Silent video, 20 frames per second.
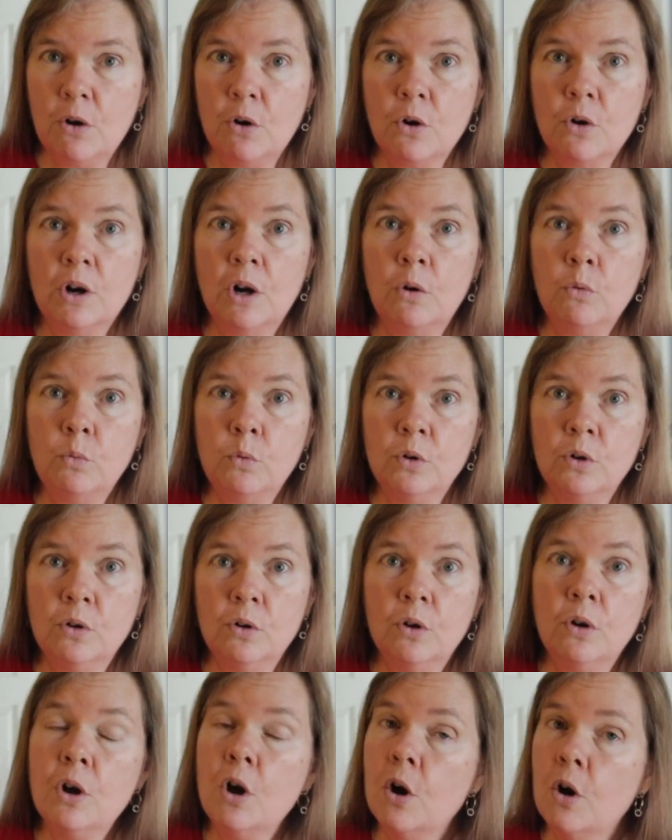or a
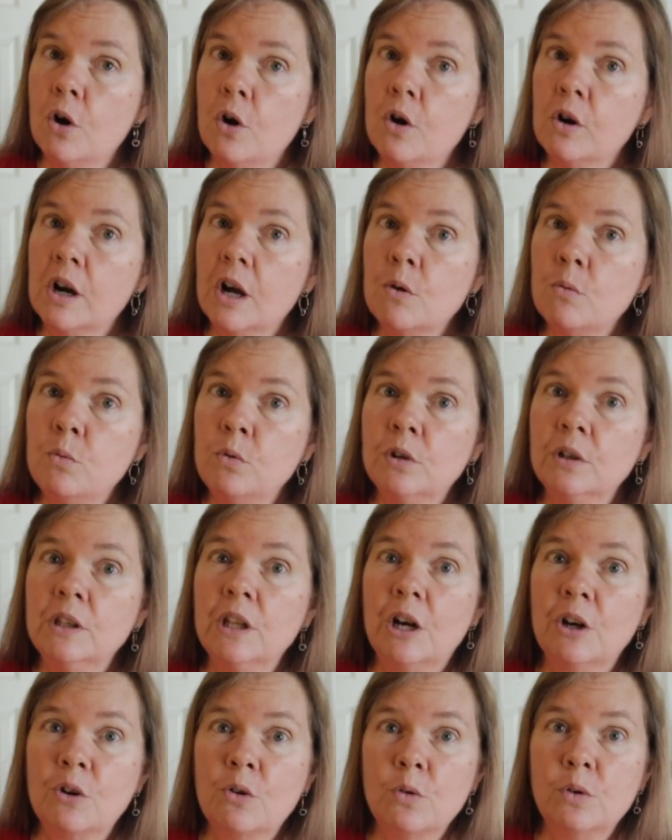wool
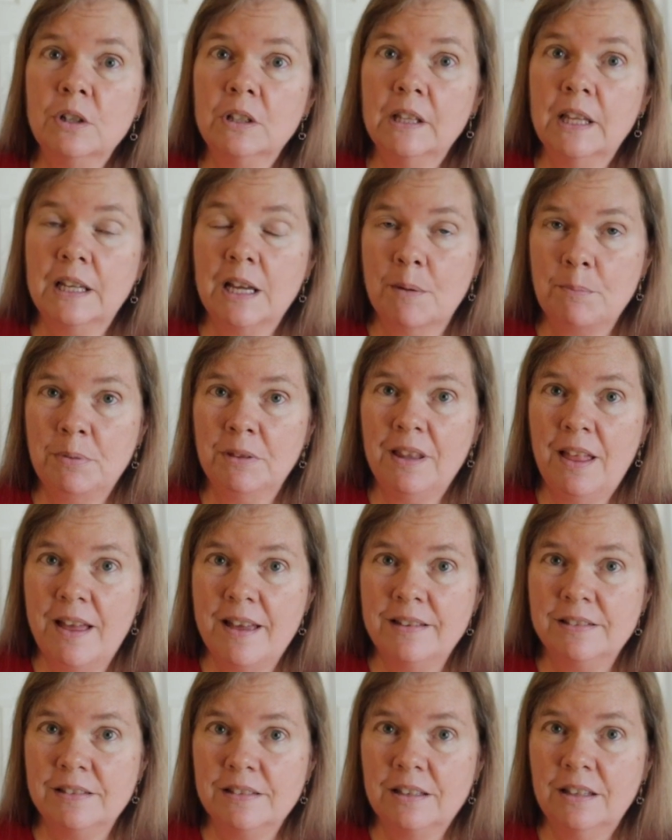acrylic
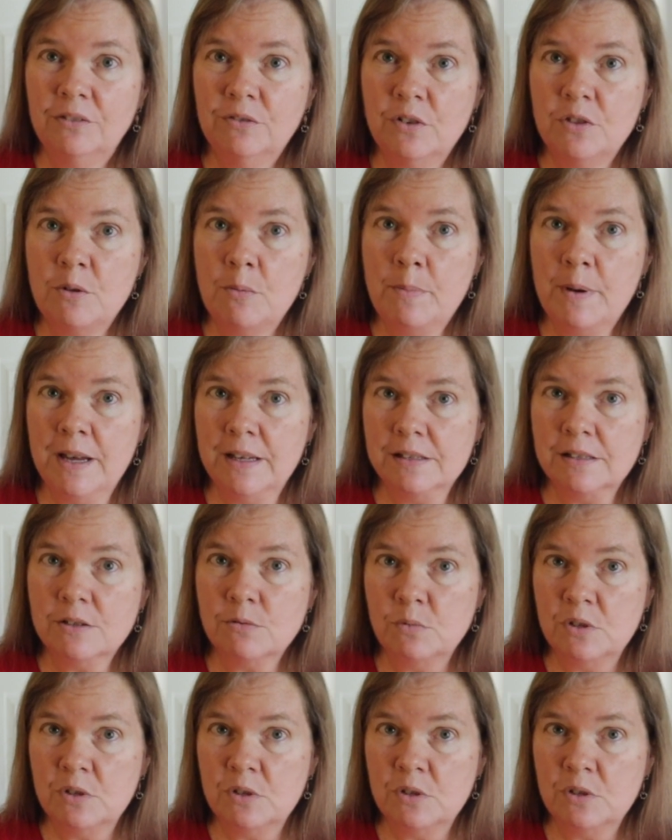blend for the best